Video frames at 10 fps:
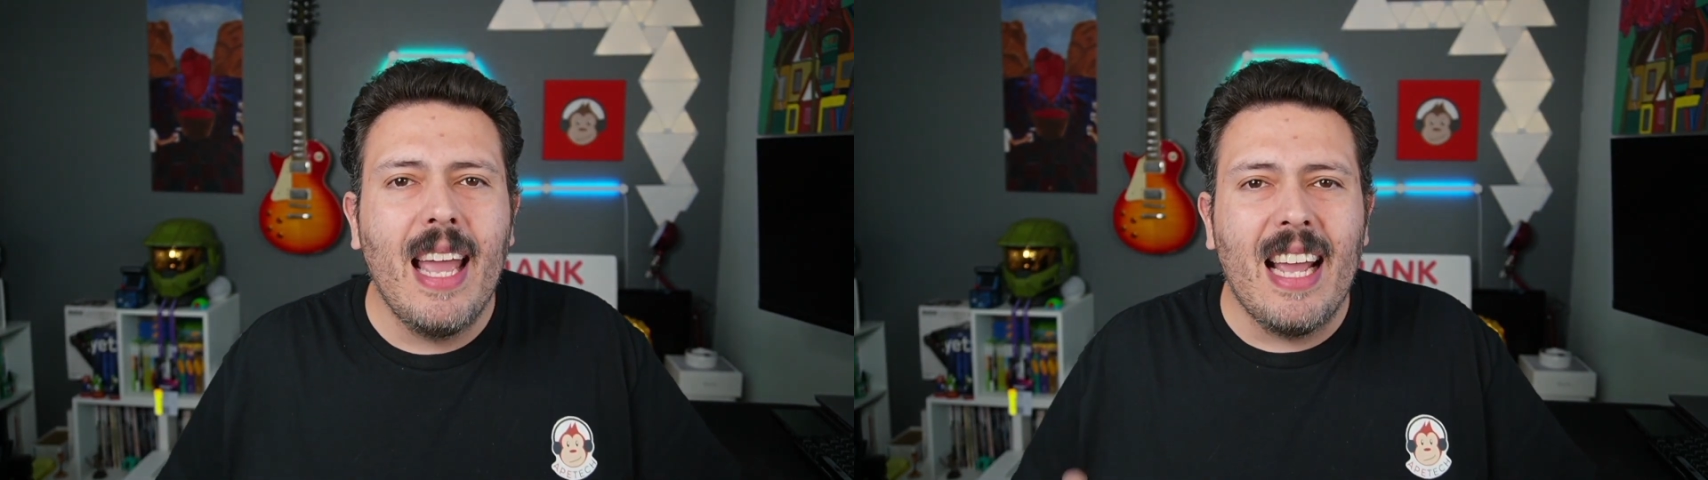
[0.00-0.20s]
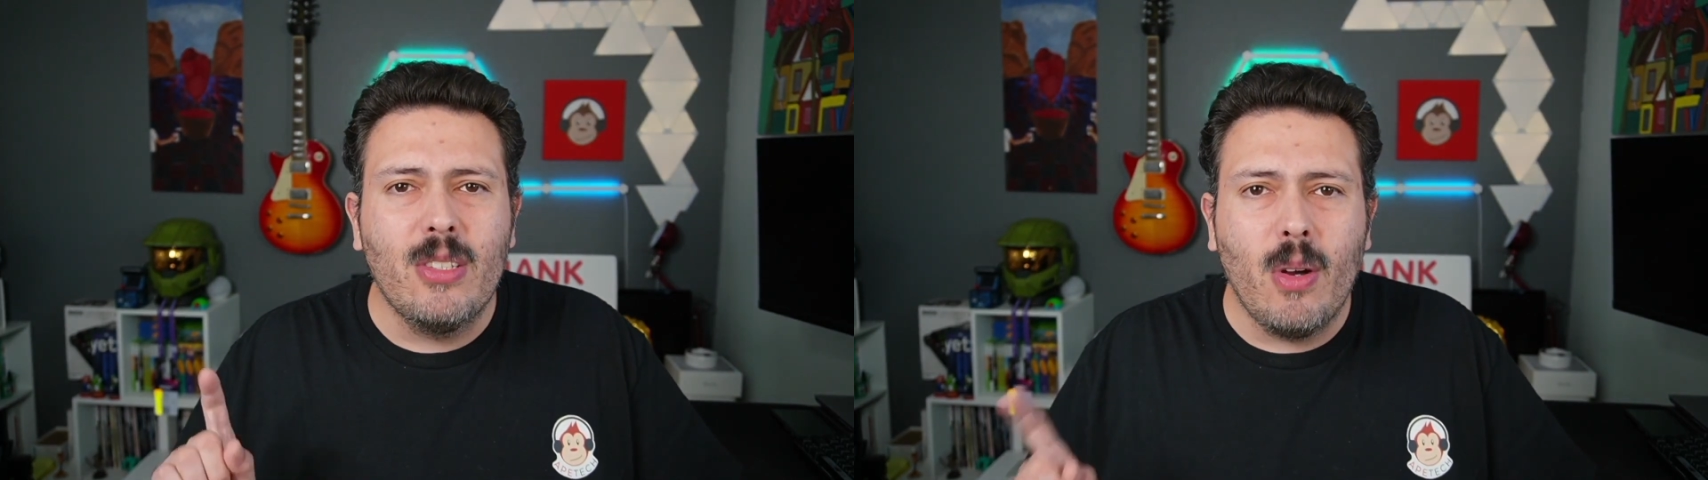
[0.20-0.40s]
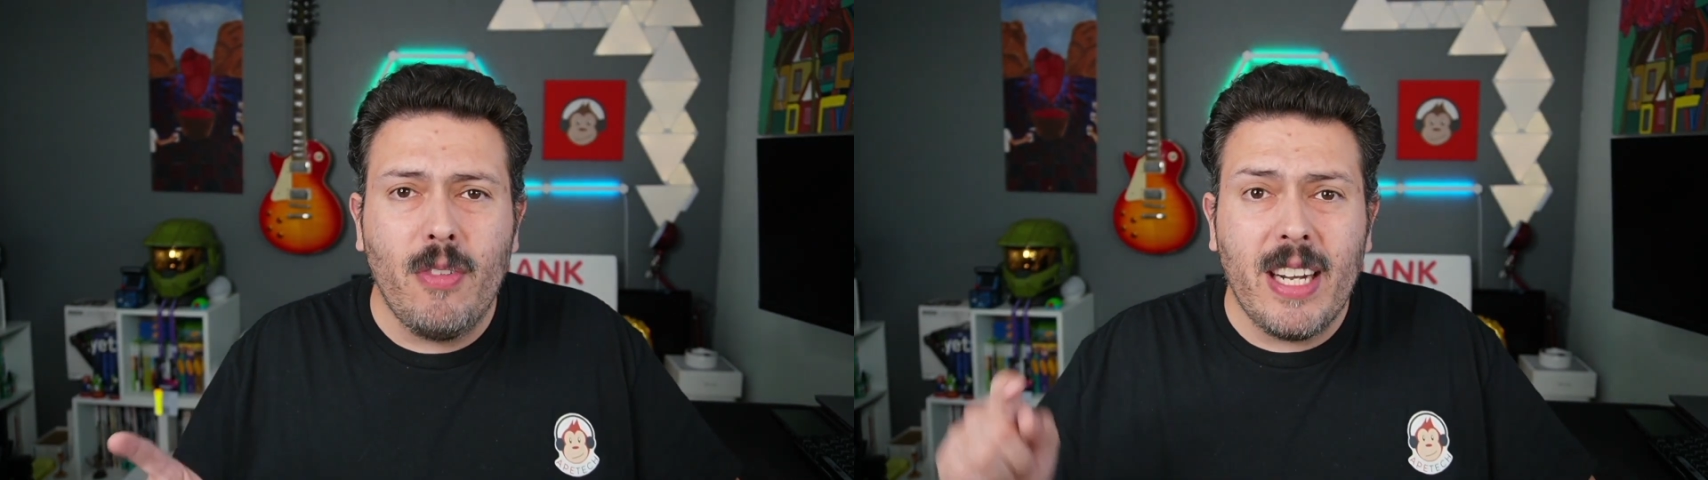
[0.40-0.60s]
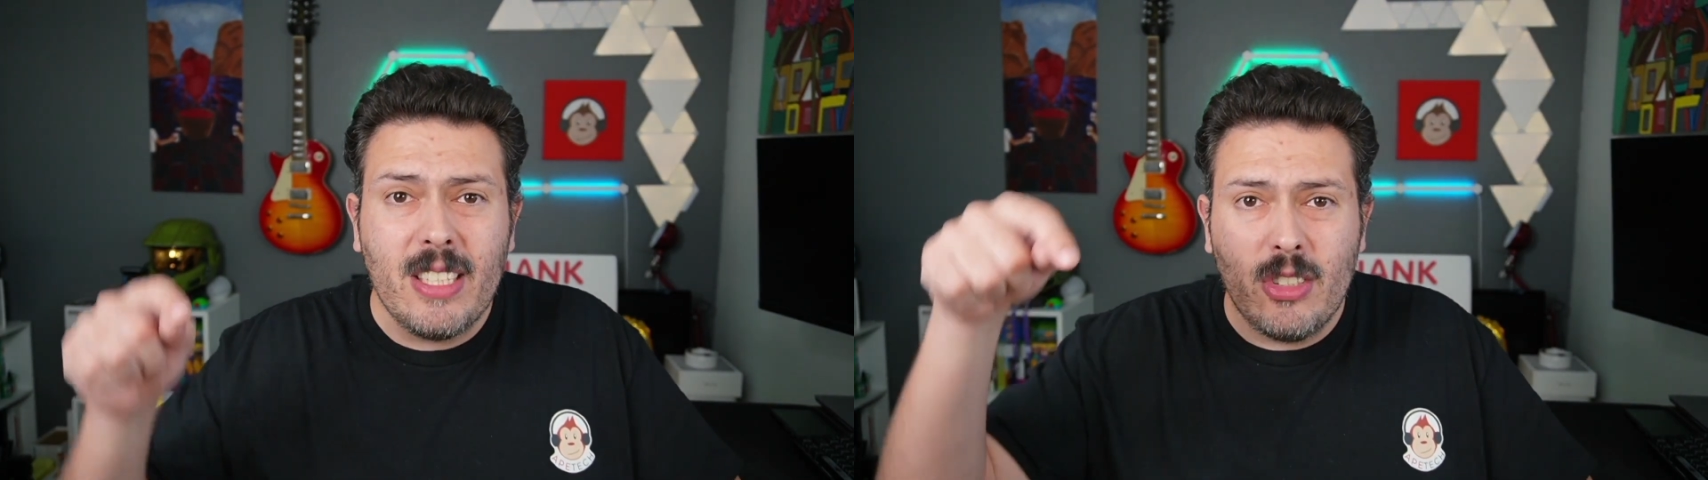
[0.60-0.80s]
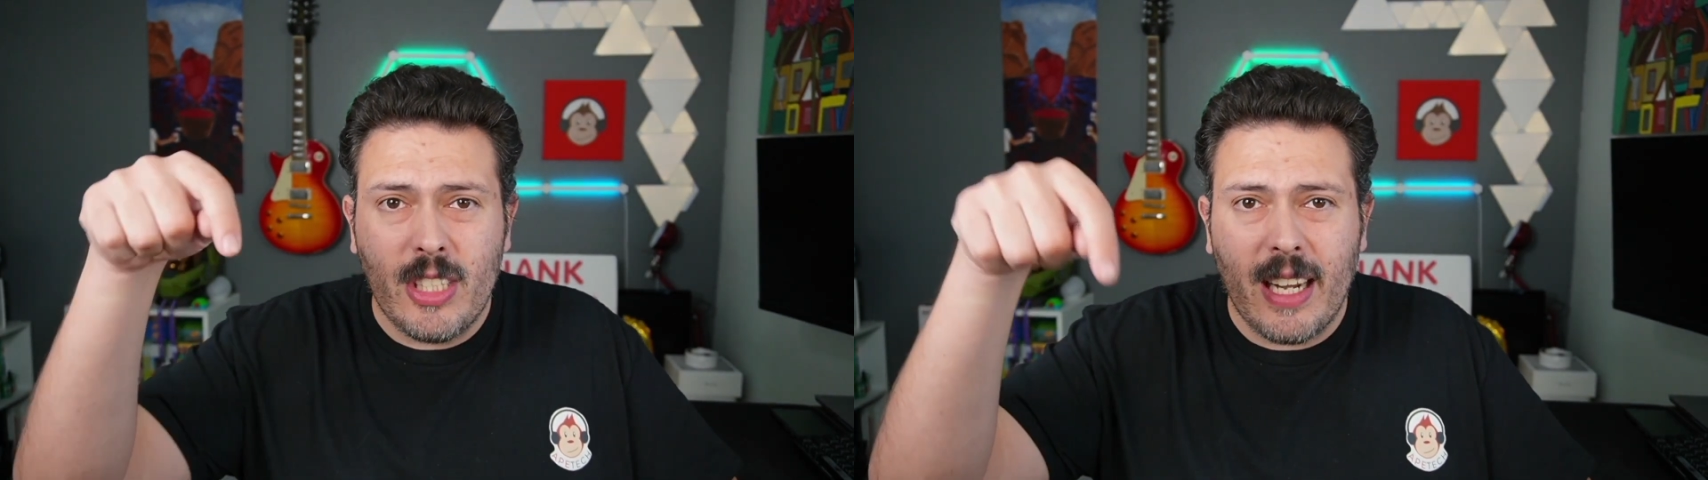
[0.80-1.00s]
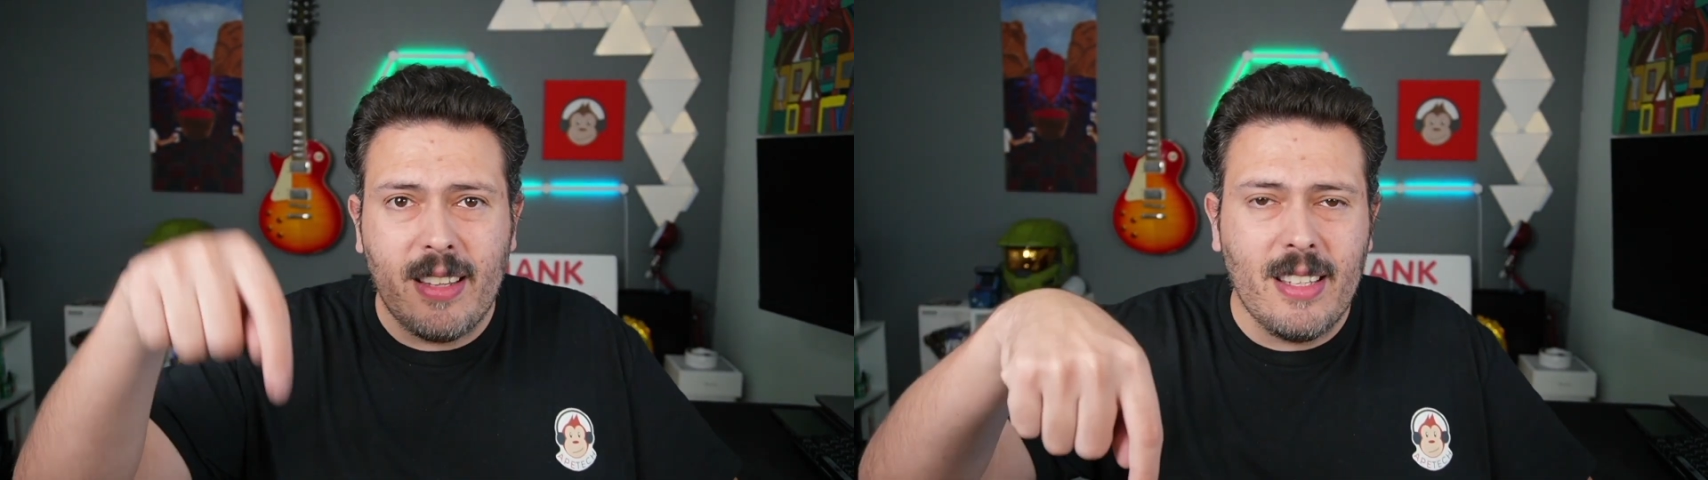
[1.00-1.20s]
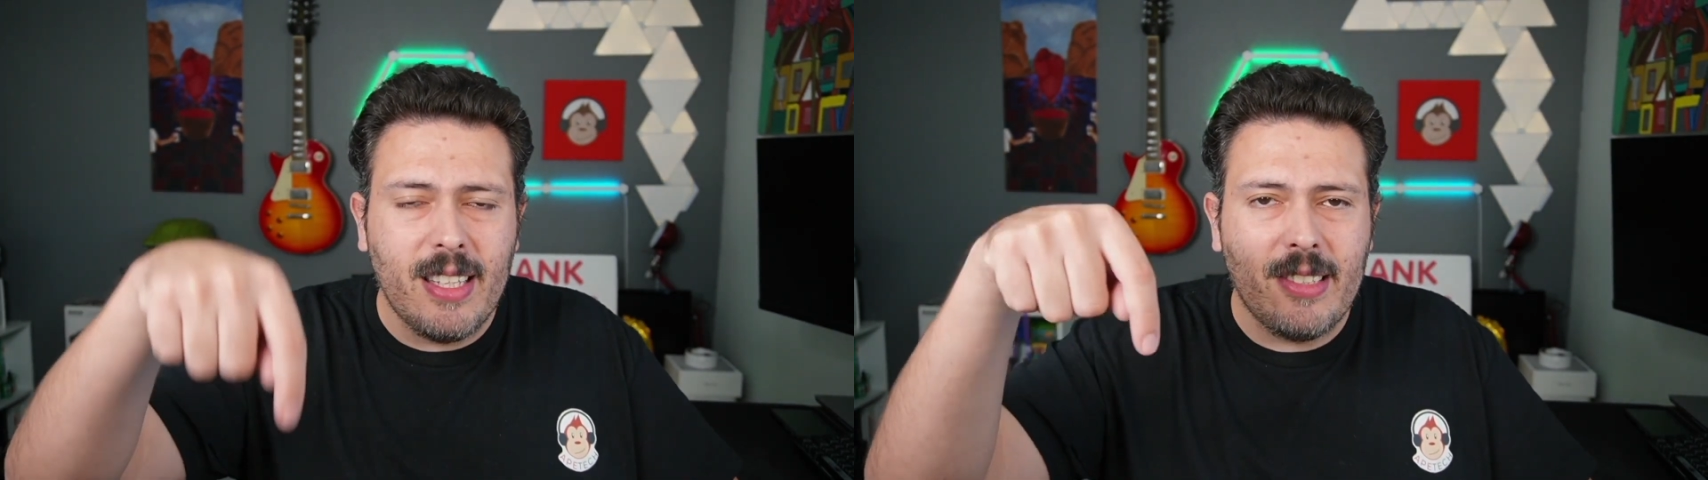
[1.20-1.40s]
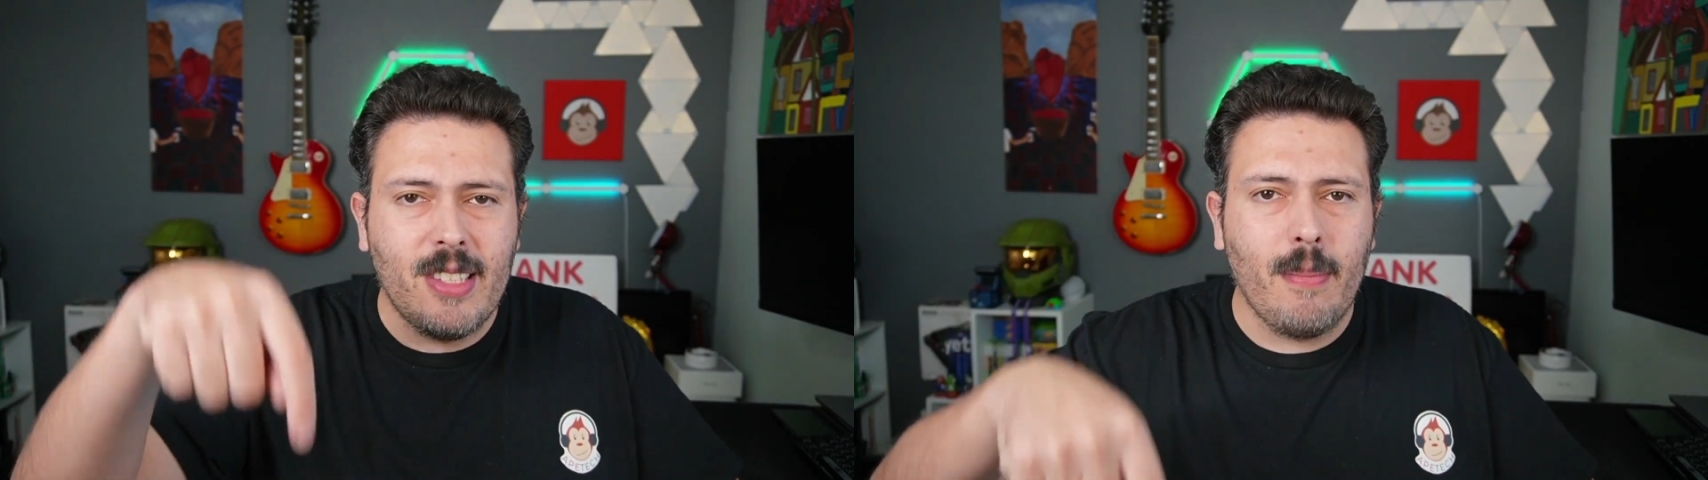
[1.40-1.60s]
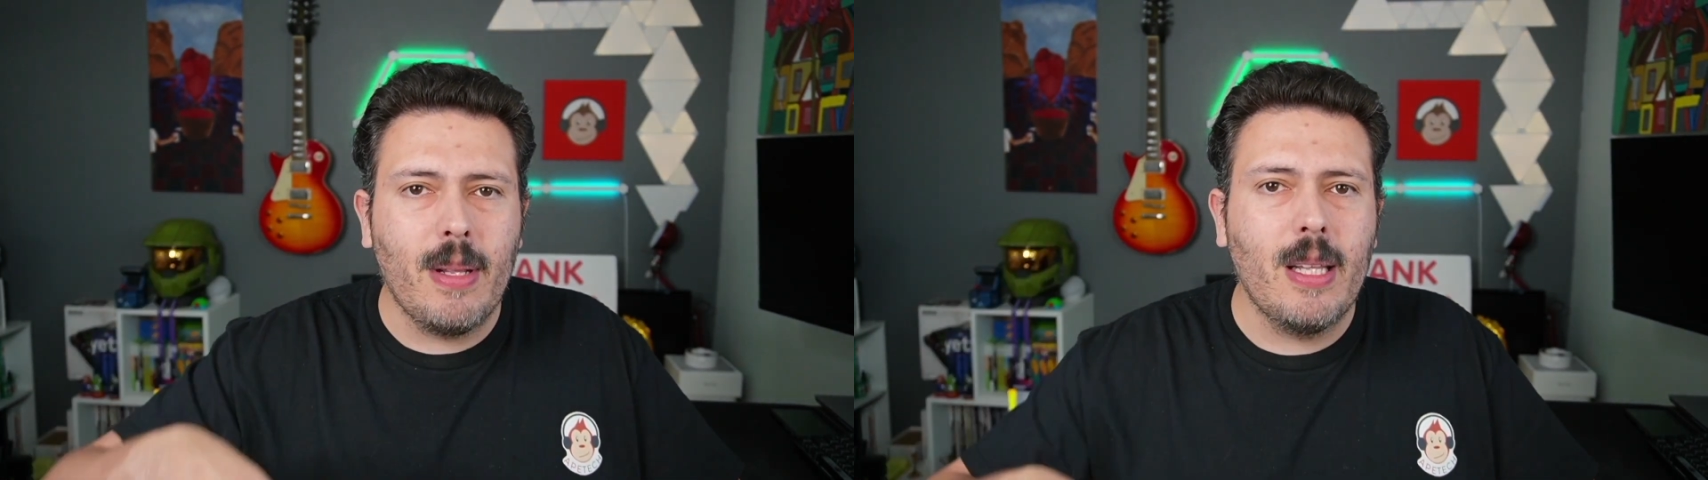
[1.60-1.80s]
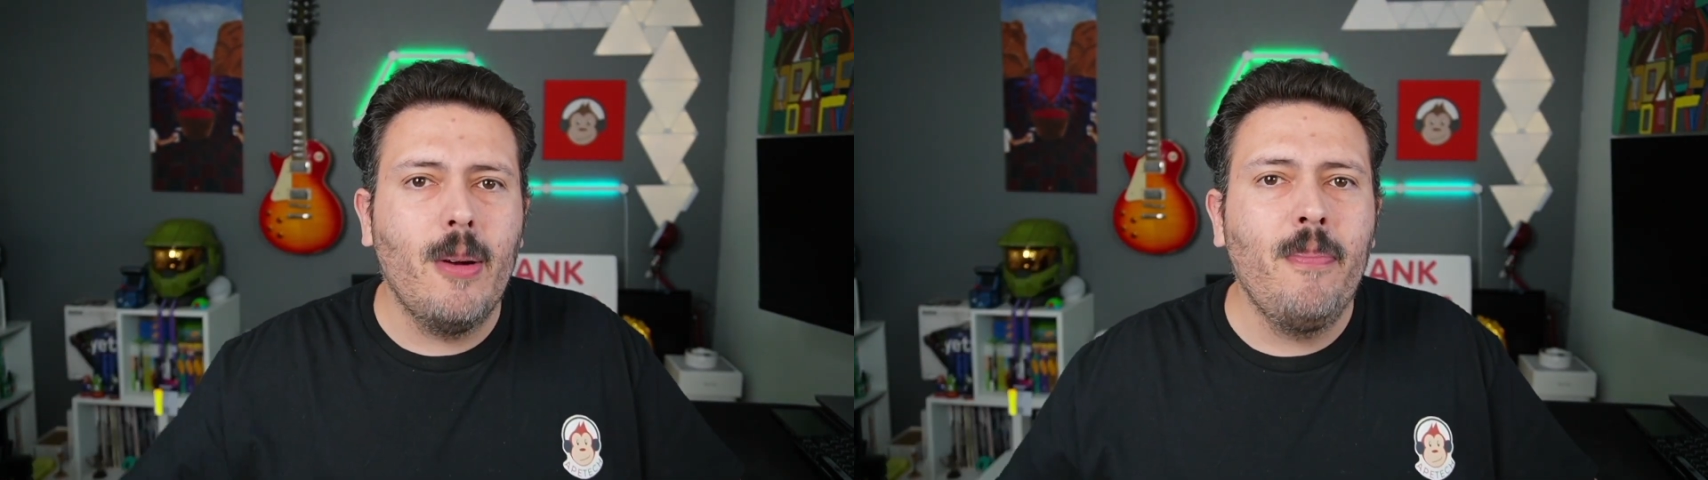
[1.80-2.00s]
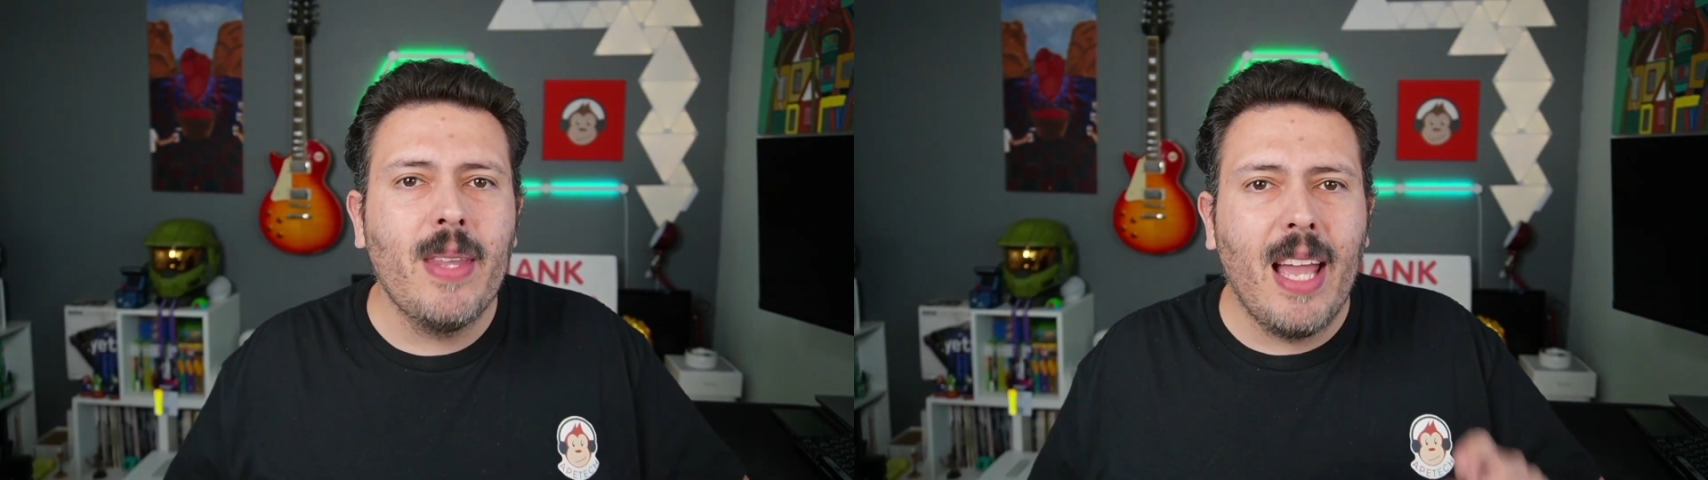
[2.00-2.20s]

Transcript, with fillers: And don't forget to check out the links down below